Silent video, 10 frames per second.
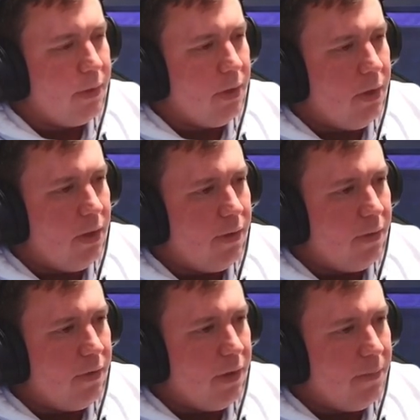Nothing
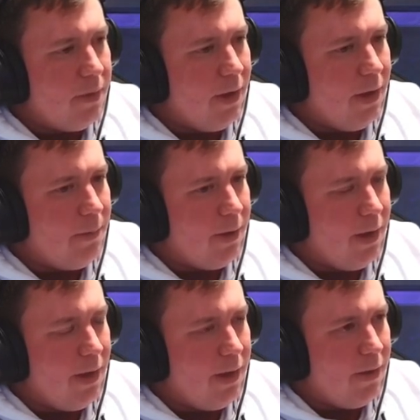for them to gain by
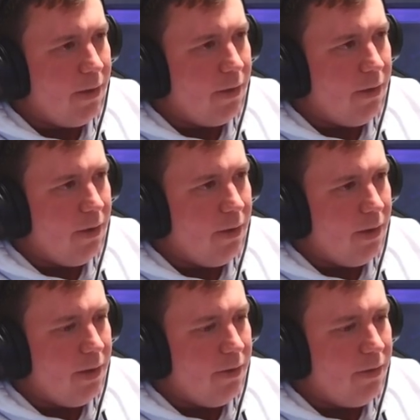killing the Cathar at
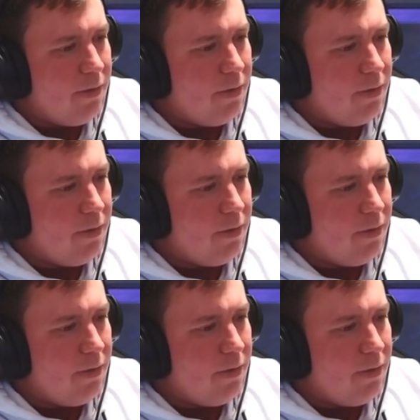least.